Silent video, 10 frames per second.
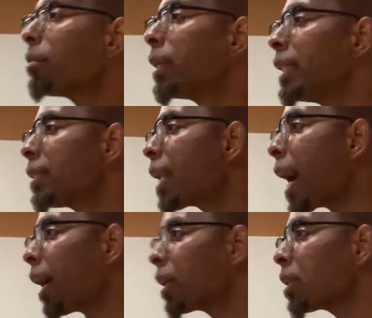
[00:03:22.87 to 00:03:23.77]
but he's
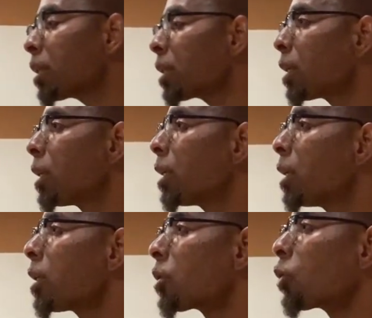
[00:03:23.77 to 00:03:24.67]
not.
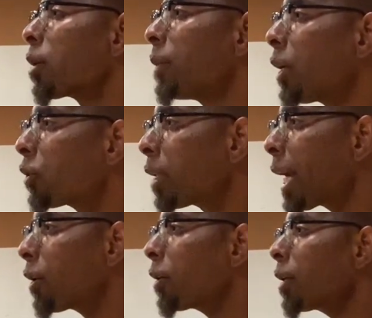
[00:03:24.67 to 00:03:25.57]
So some years
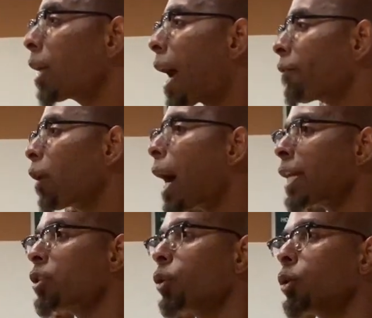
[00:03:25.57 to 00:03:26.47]
later, after
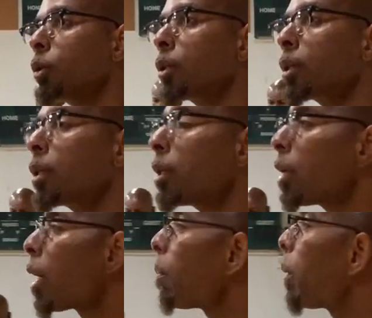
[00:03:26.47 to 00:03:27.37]
high school,
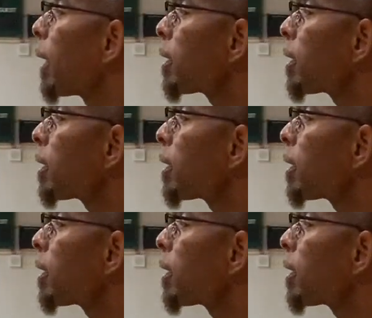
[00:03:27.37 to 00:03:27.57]
playing